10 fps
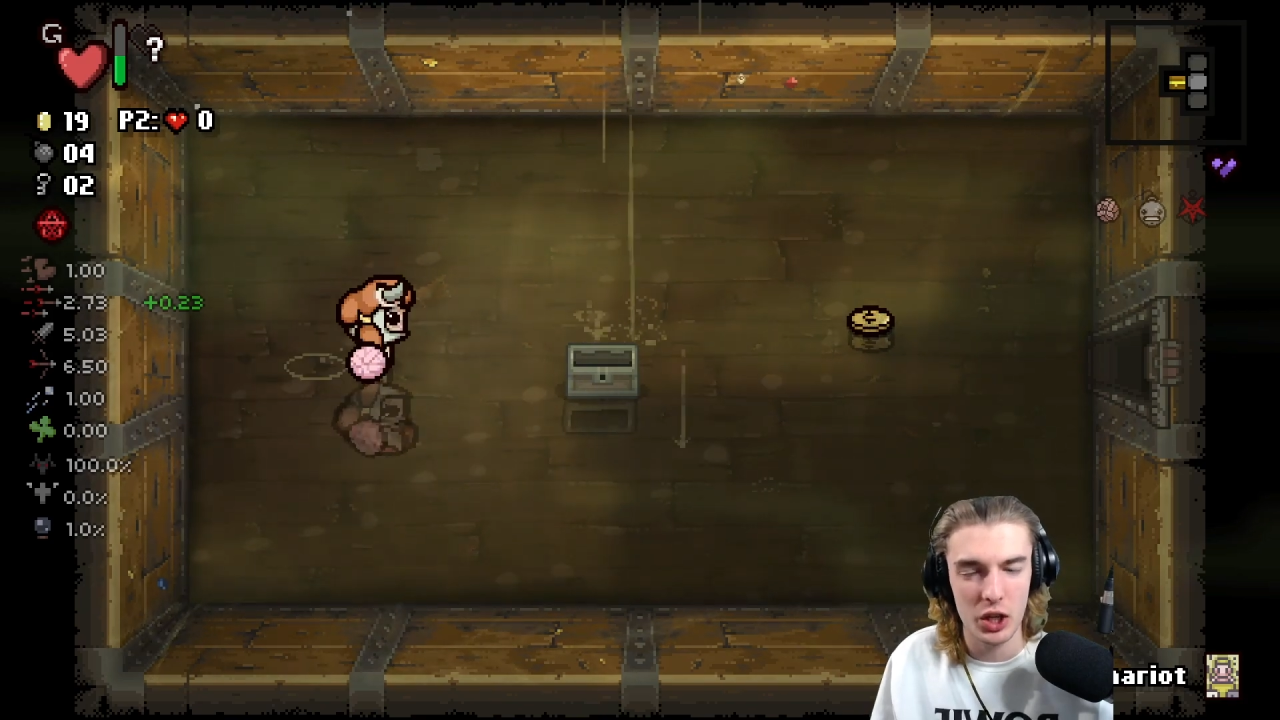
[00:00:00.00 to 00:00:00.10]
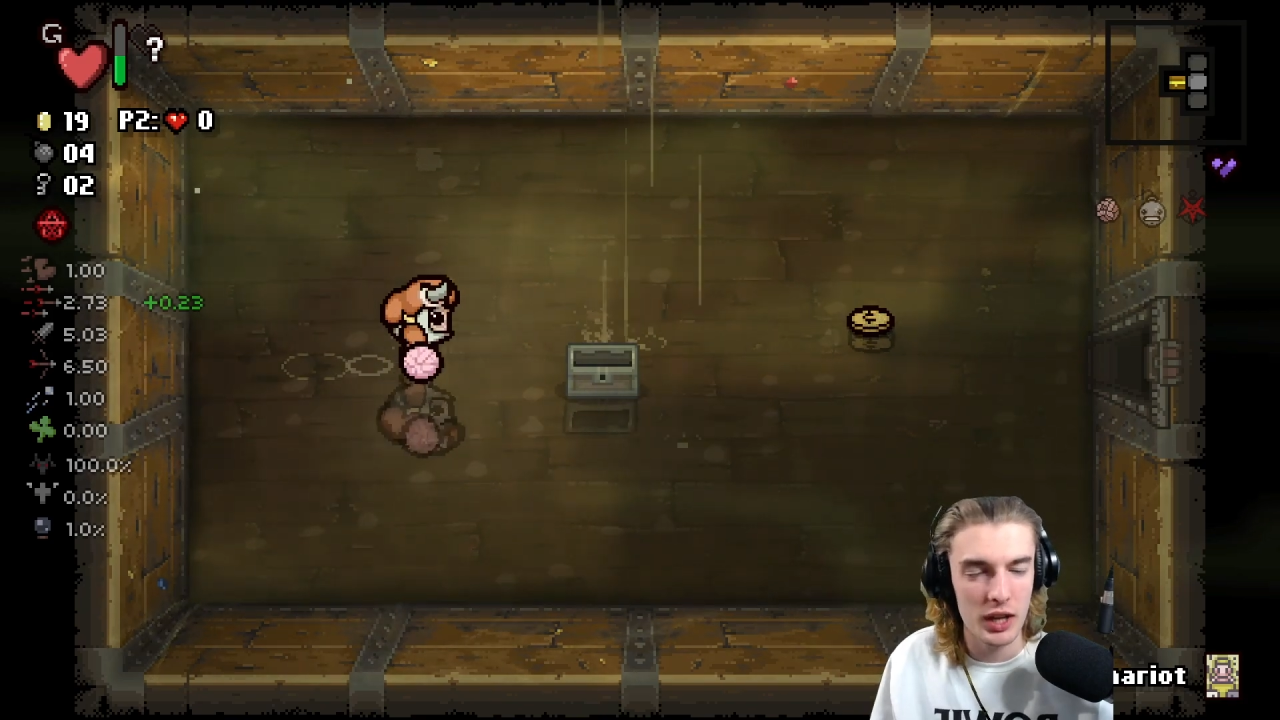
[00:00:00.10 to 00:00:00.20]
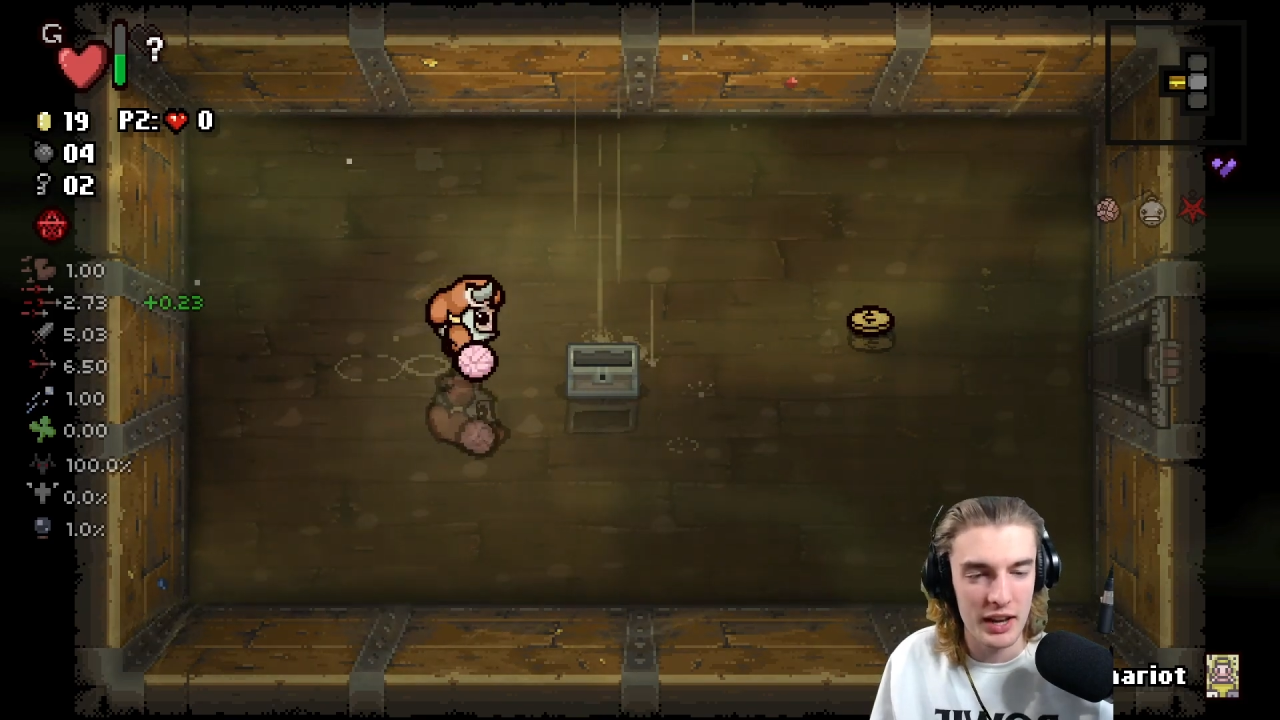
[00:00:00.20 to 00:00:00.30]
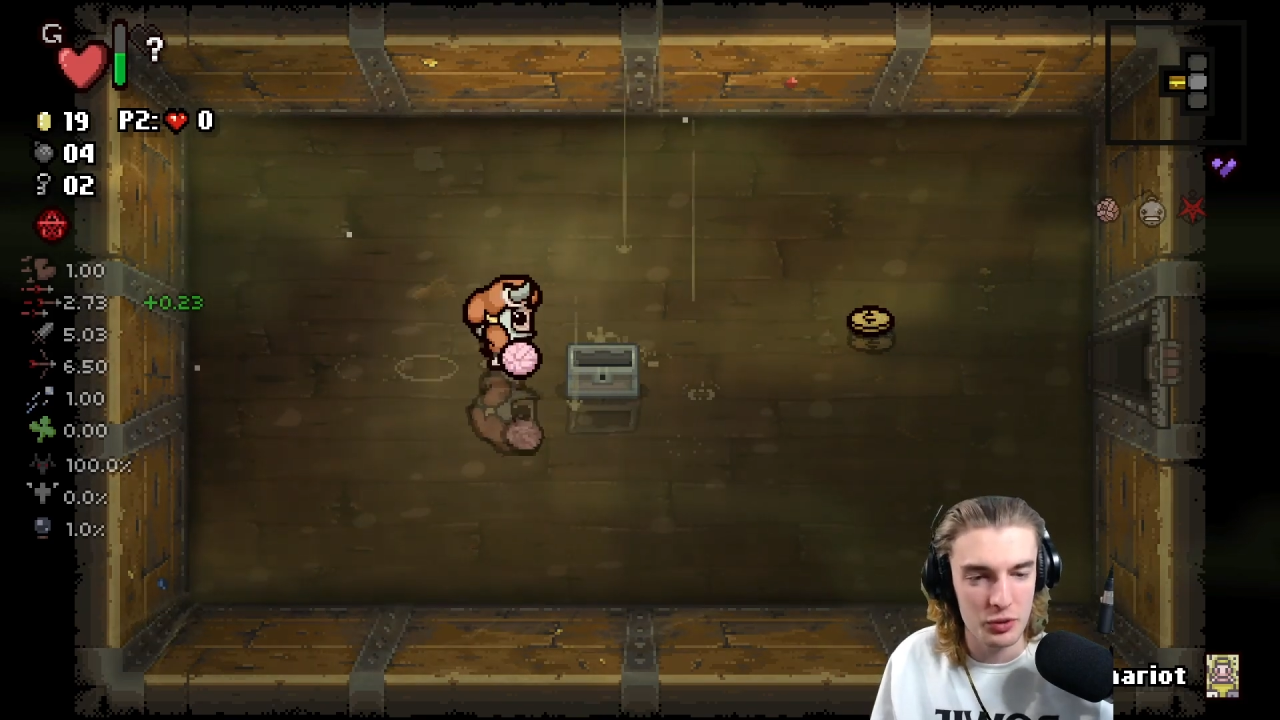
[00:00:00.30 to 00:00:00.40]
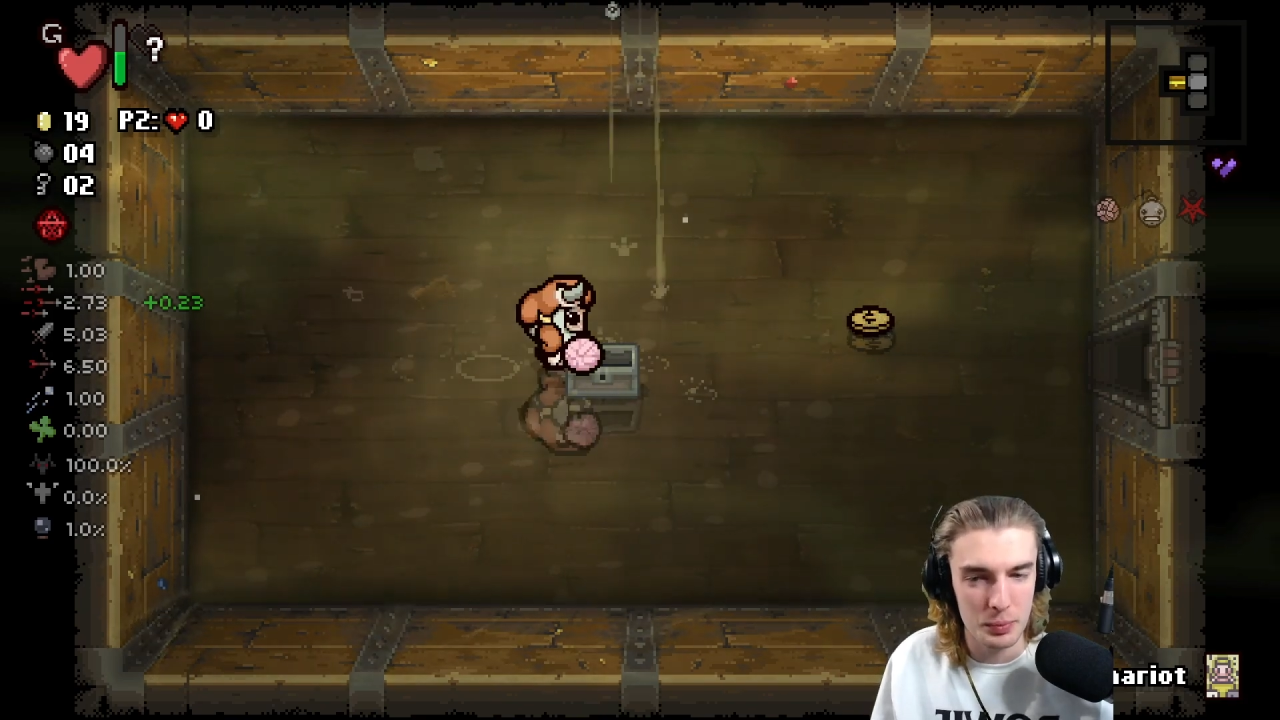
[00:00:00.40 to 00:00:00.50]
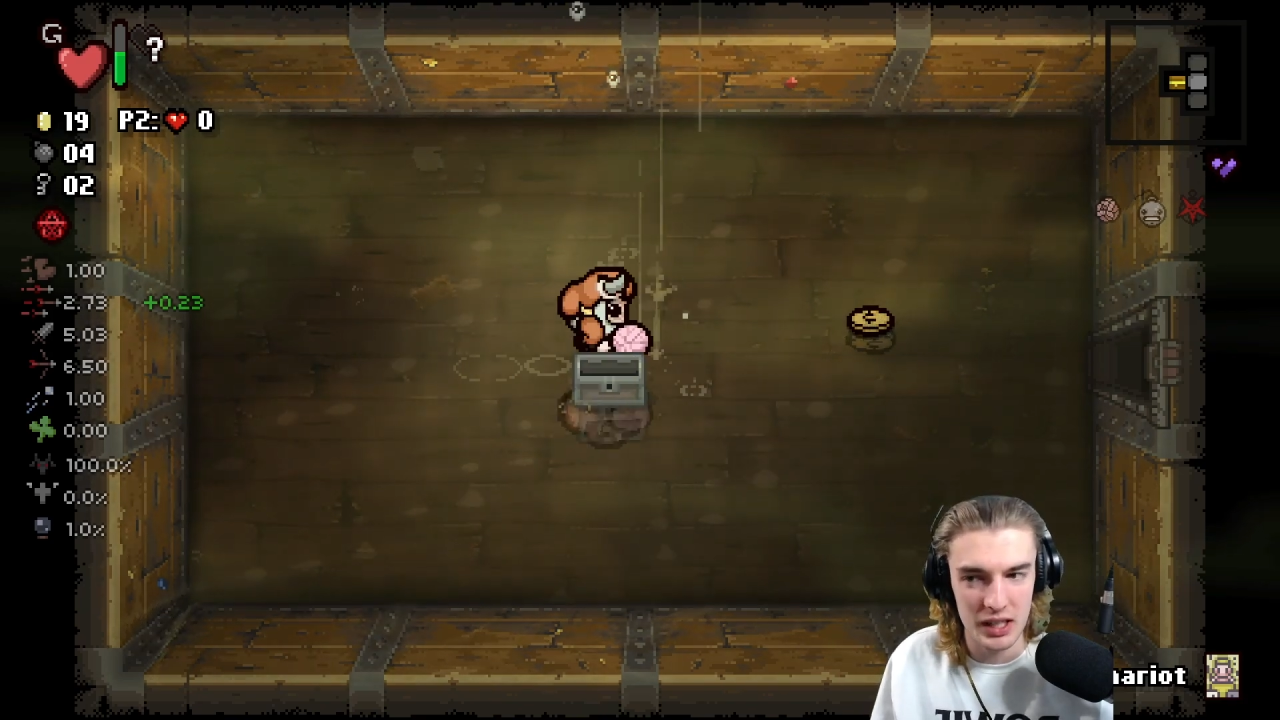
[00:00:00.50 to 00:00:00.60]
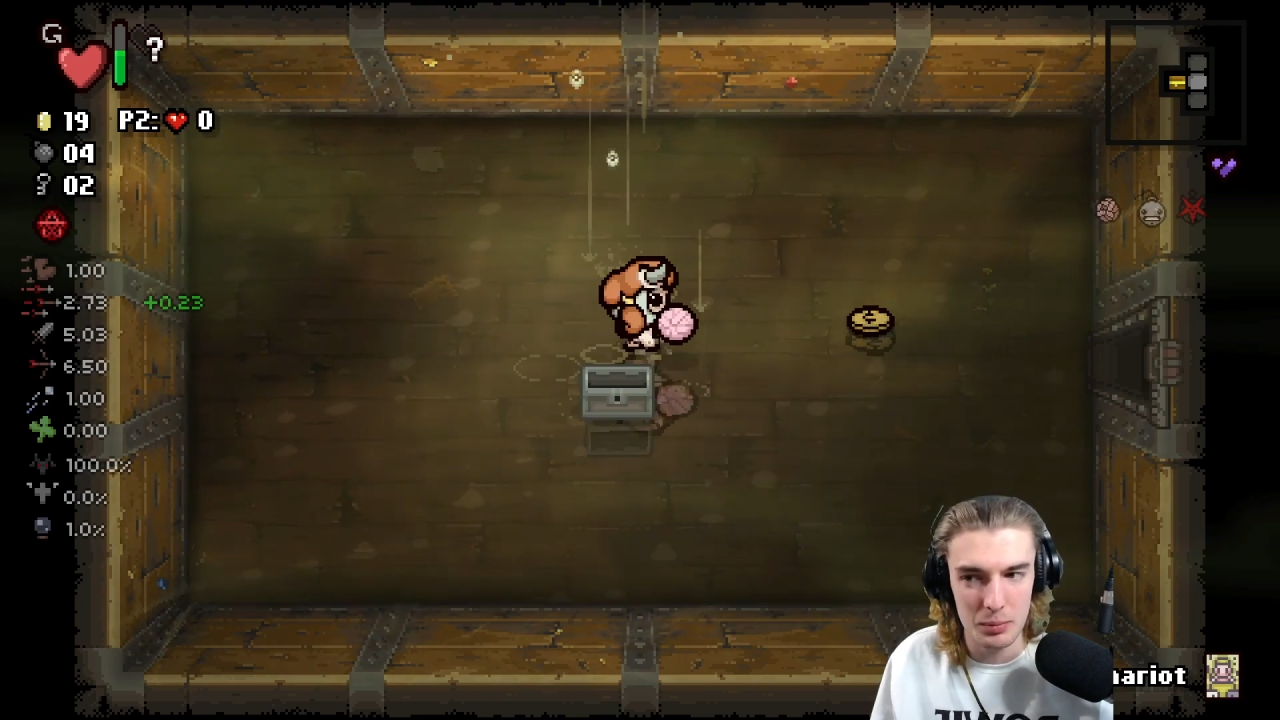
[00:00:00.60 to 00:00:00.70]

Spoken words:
good HP,